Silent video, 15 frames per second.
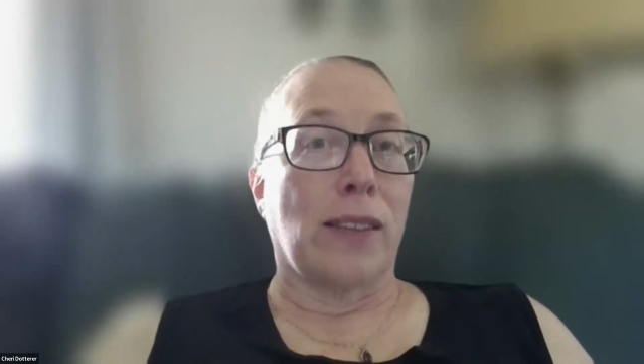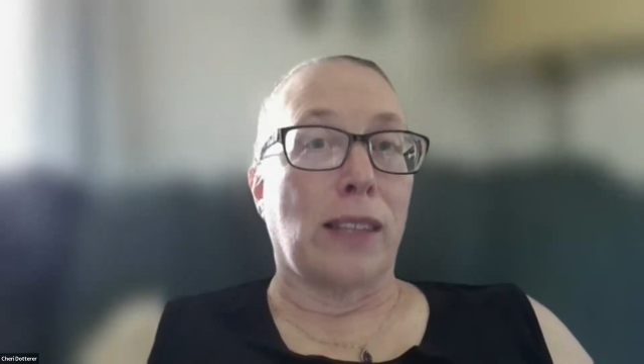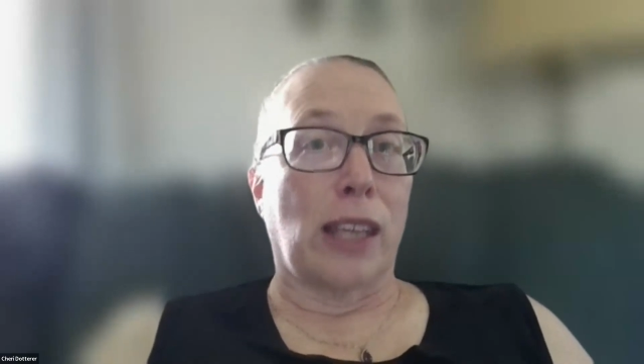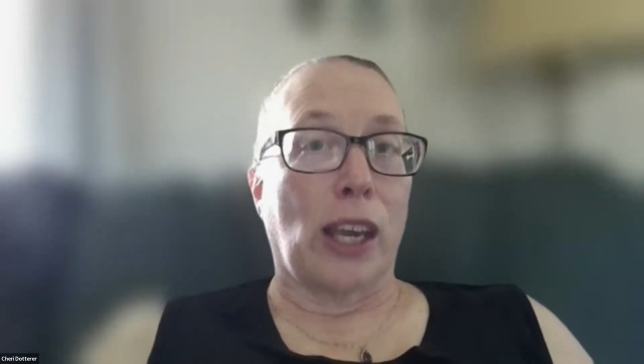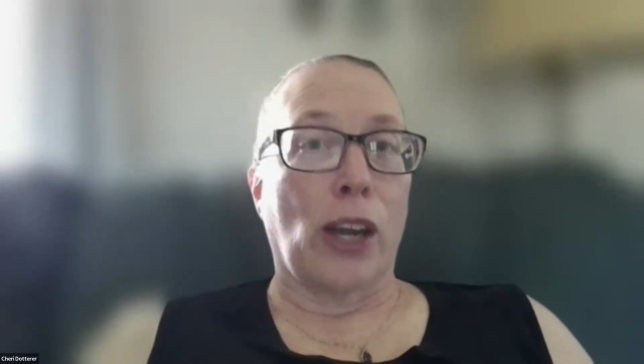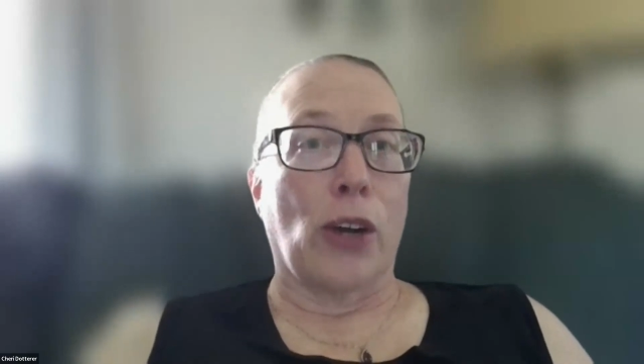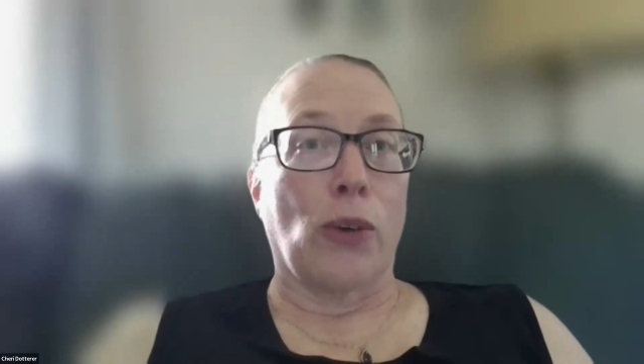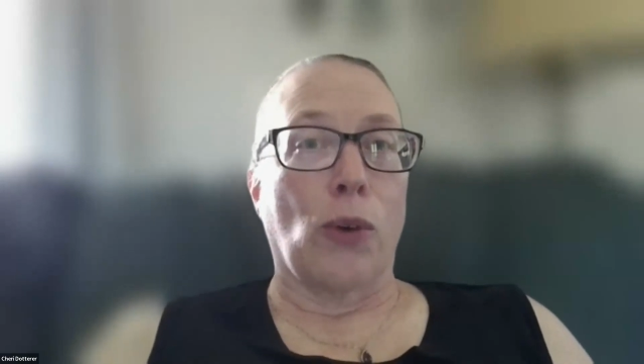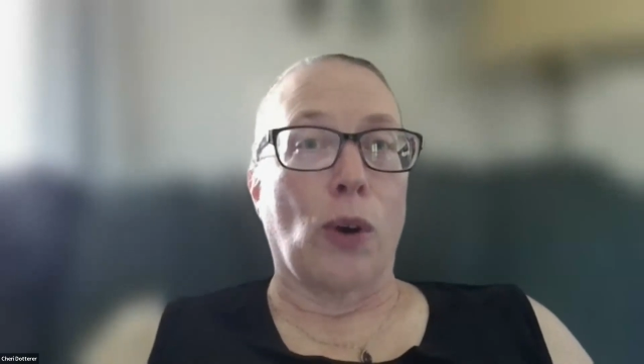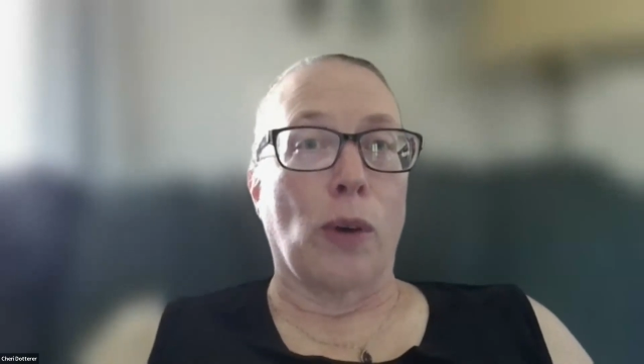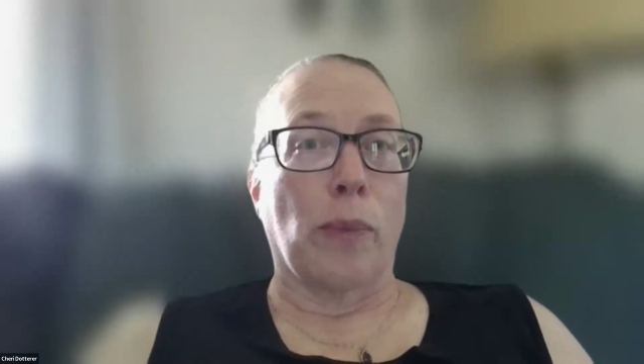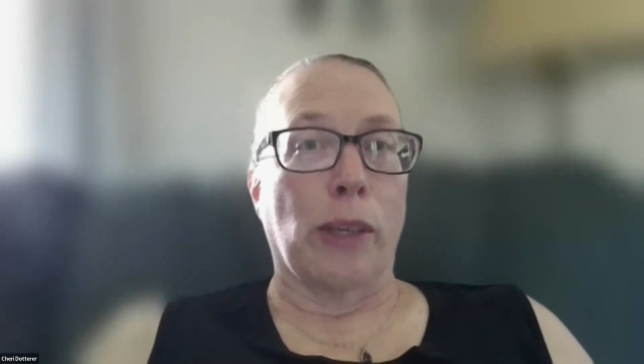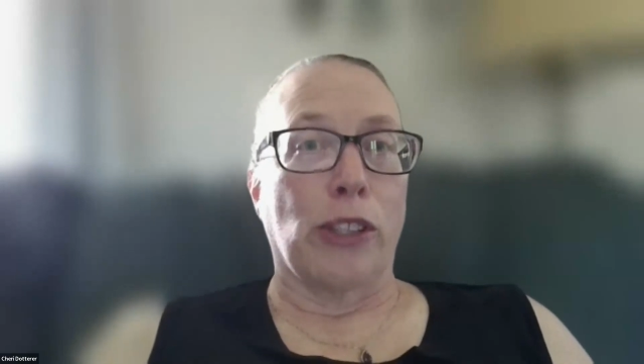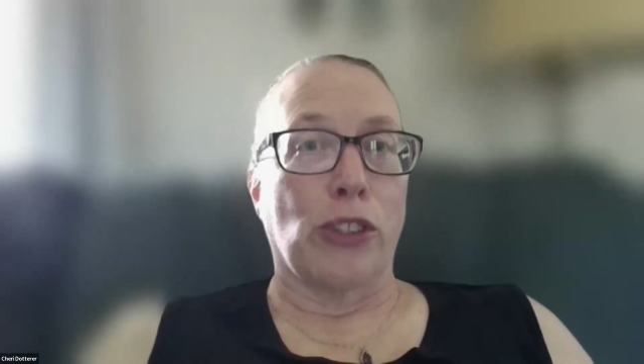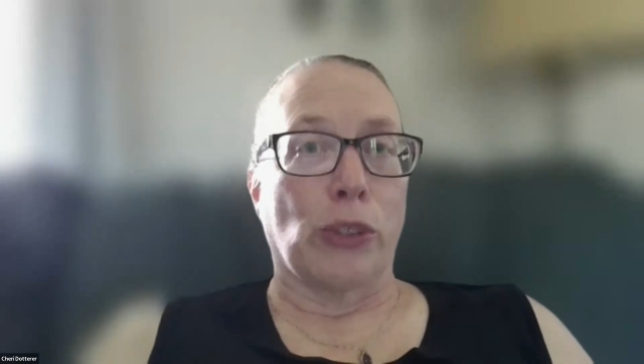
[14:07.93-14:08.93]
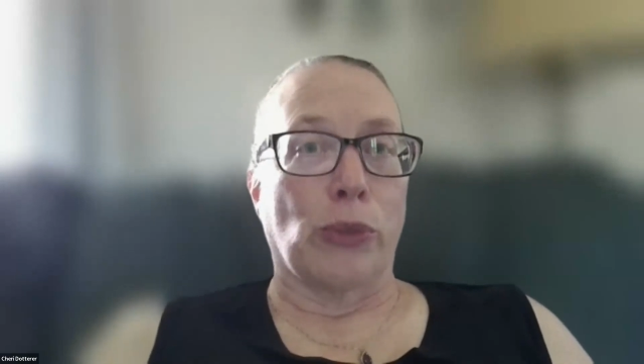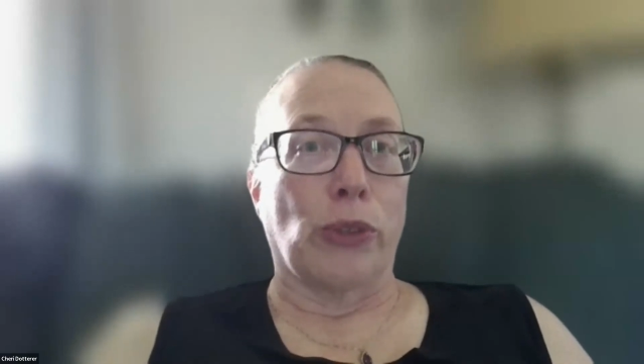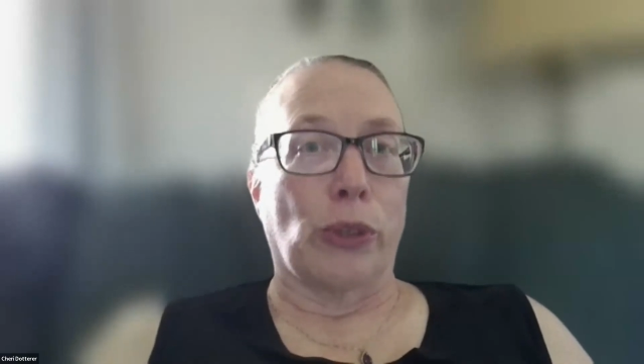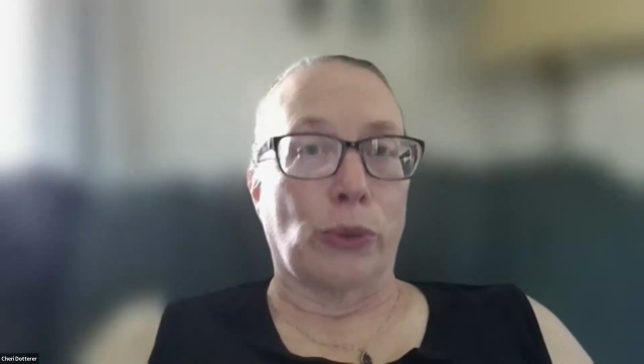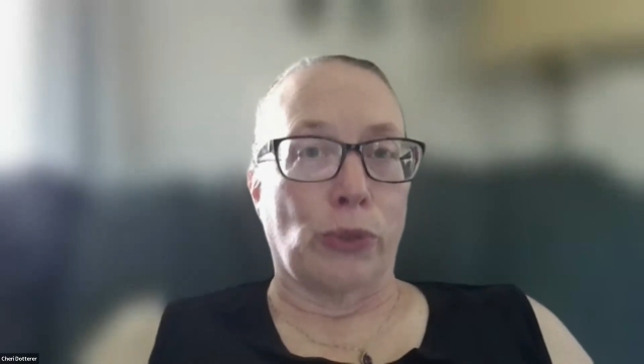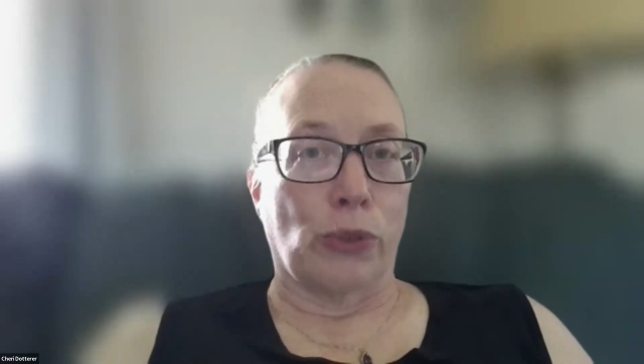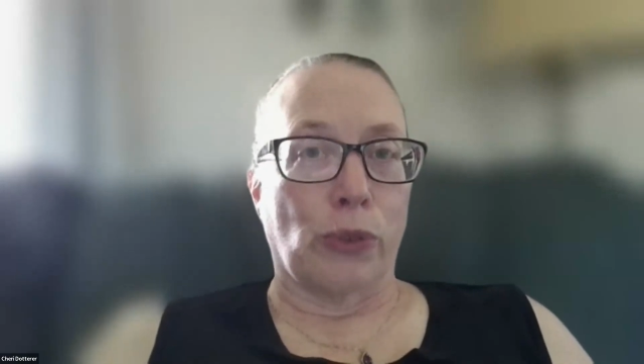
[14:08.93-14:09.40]
SEO on my show
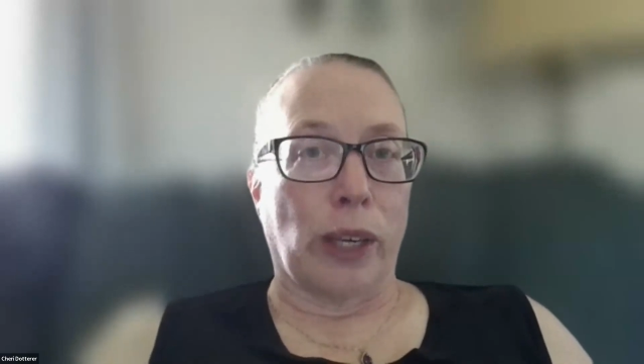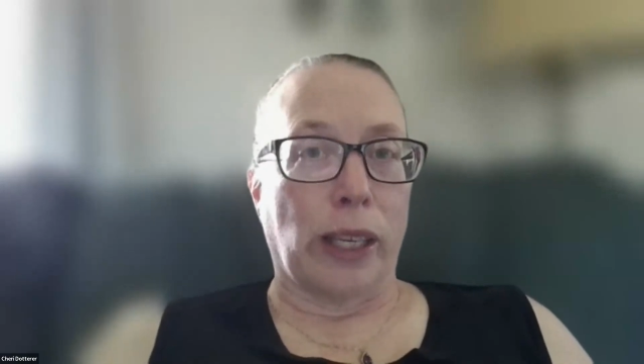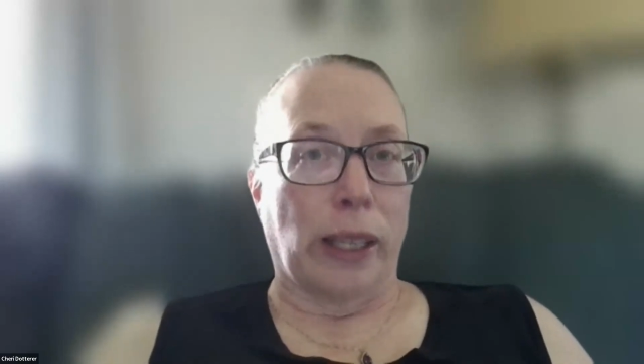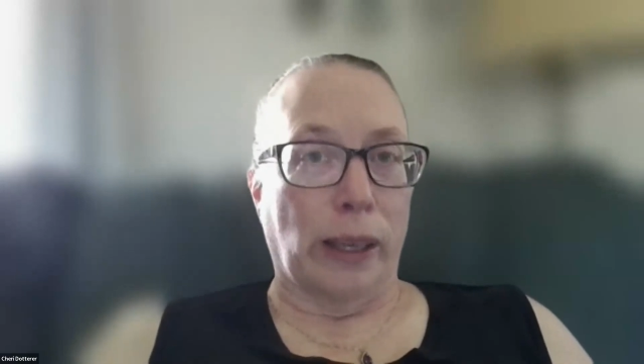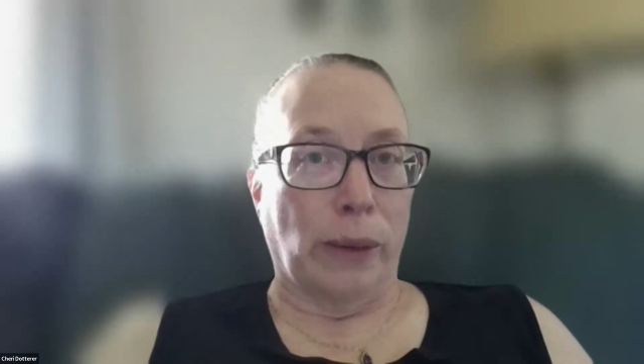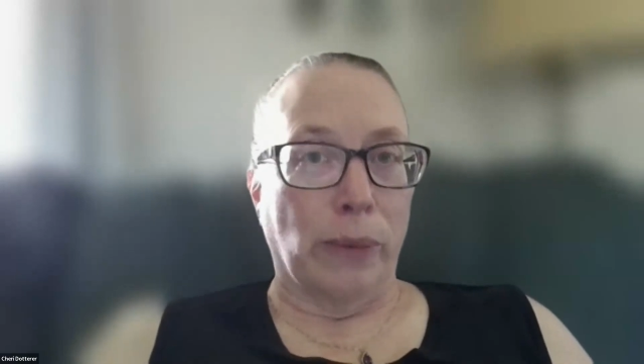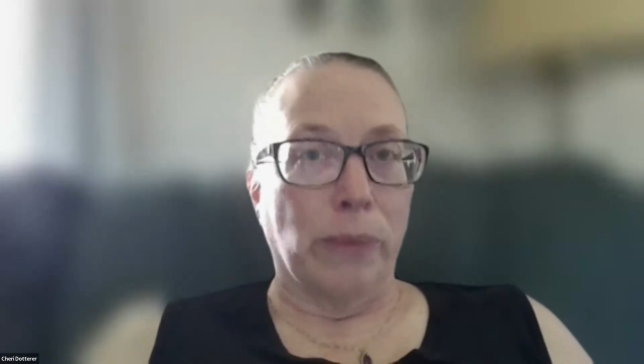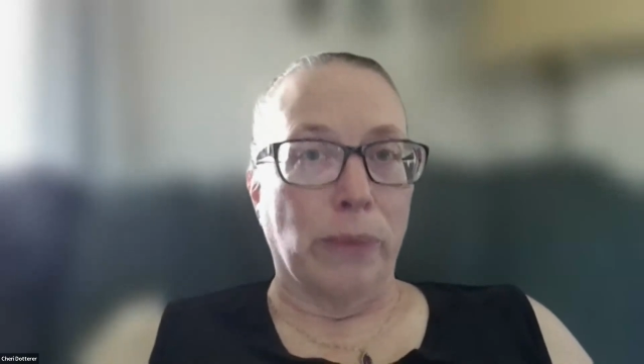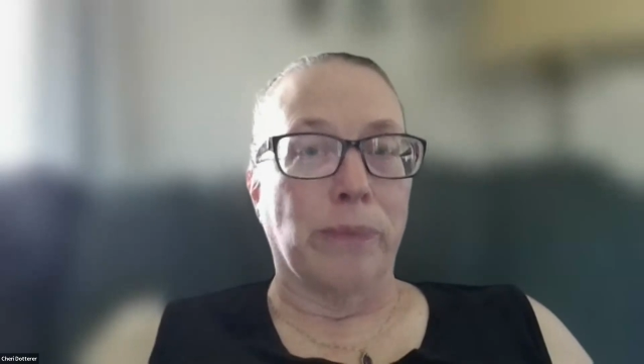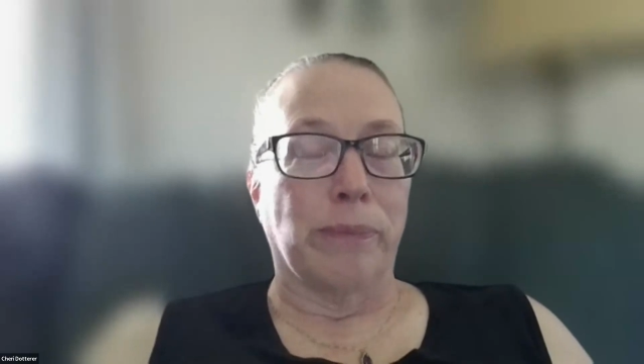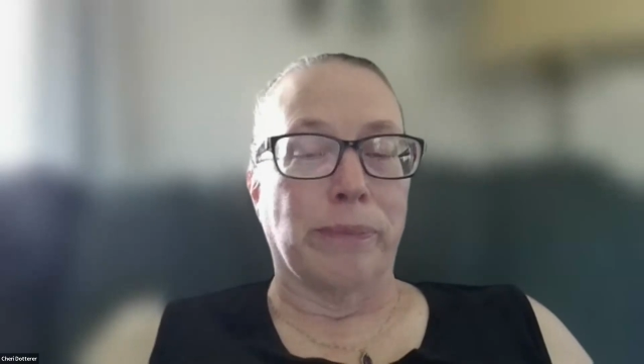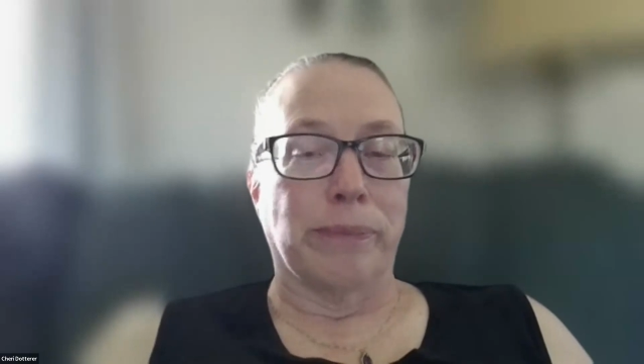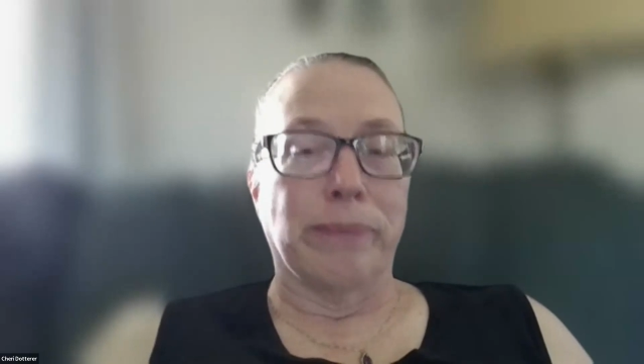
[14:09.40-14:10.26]
notes right now.